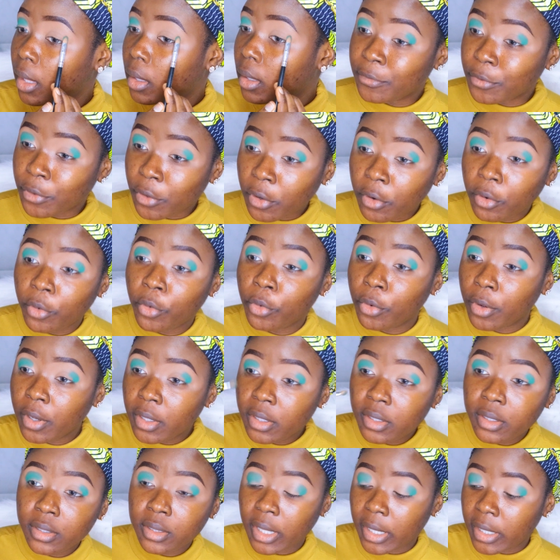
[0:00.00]
If you're
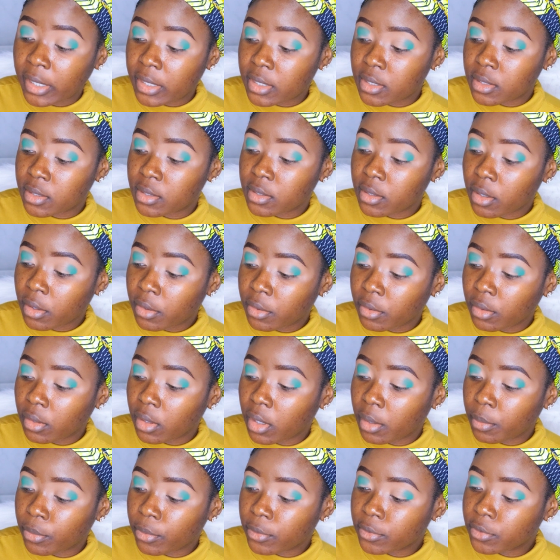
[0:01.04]
going in like in
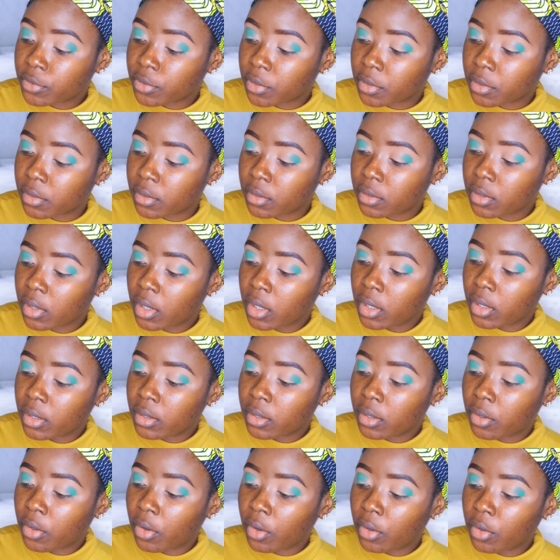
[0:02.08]
circular motion,
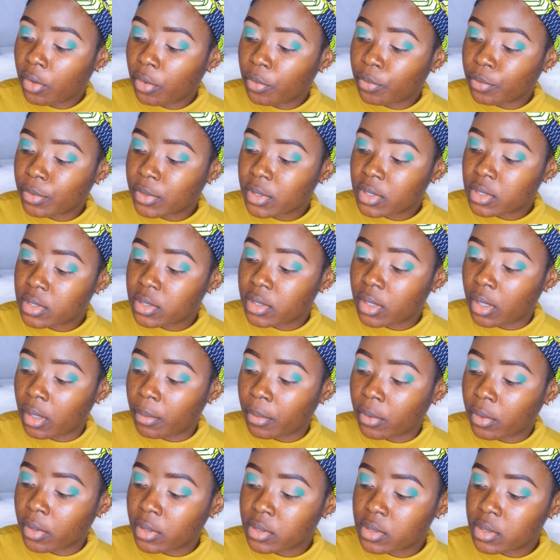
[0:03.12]
the color won't stay
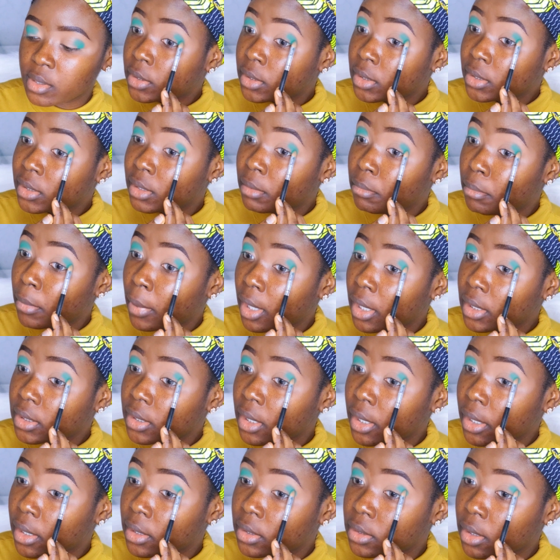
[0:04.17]
because this is a matte
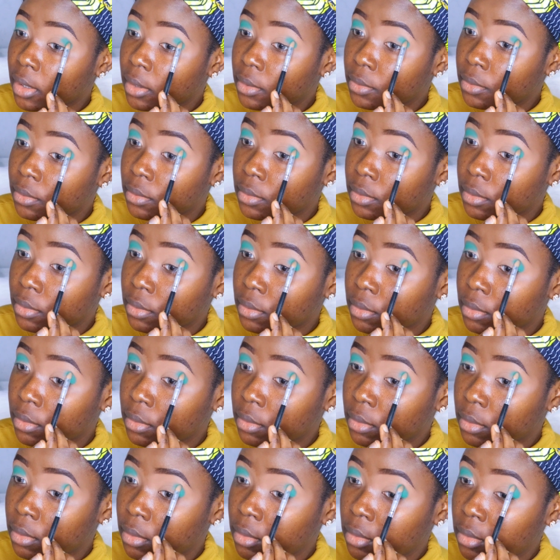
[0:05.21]
eyeshadow. So
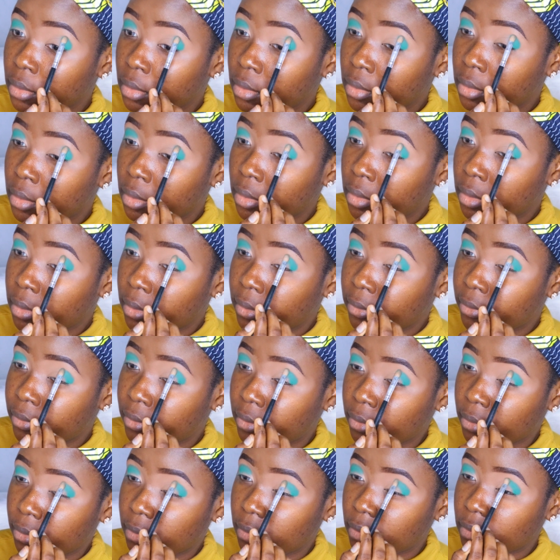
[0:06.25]
if
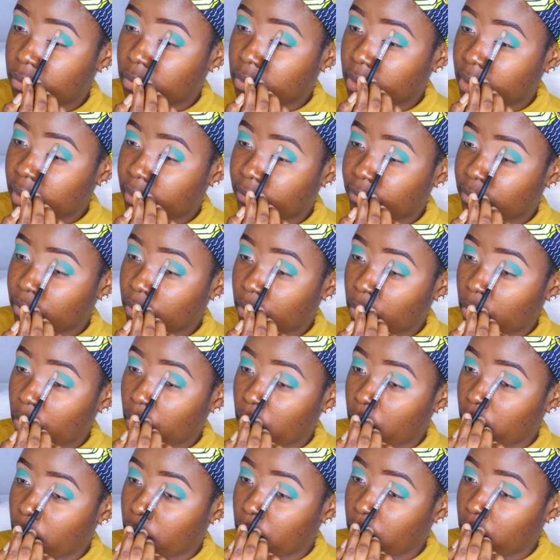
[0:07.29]
you want to have your
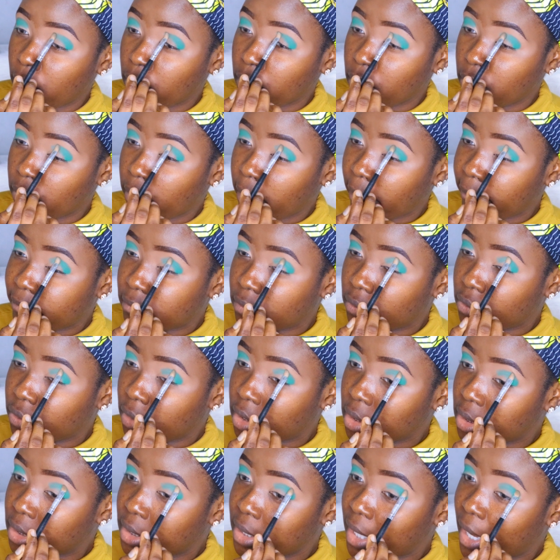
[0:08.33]
color, you have to
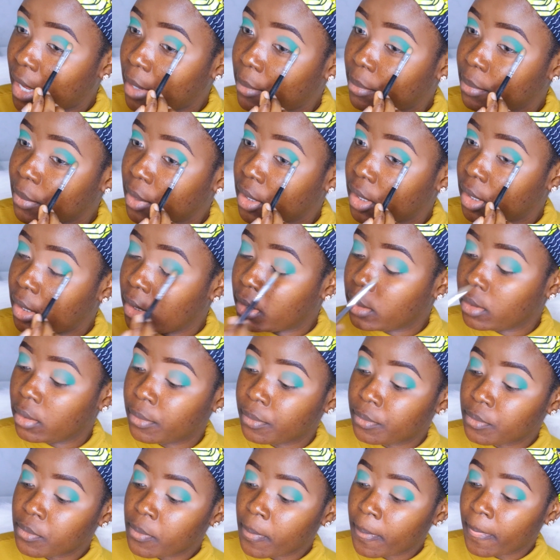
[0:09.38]
just tap in.
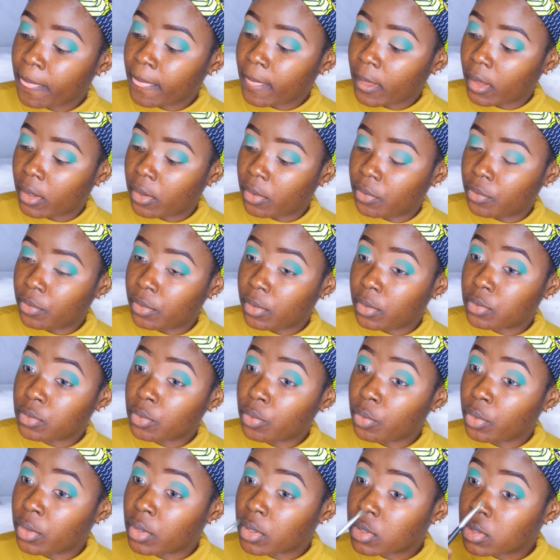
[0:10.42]
You don't need to
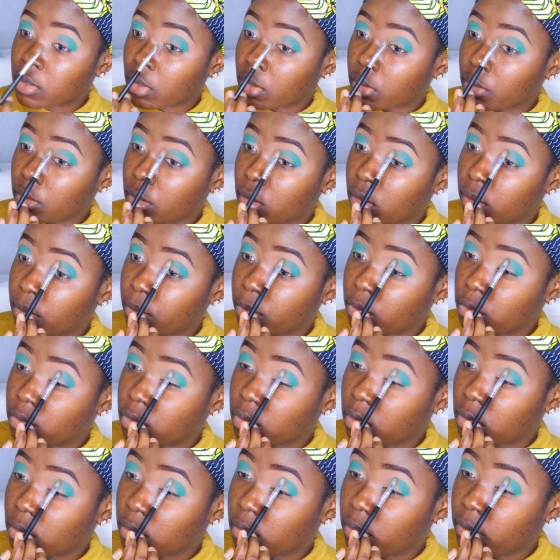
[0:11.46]
go in a circular
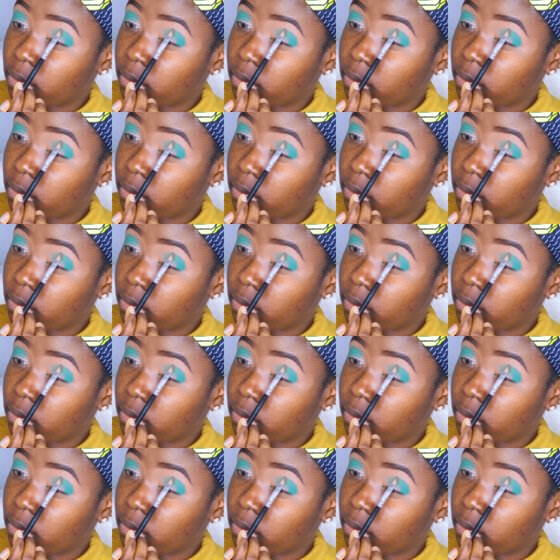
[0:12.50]
motion.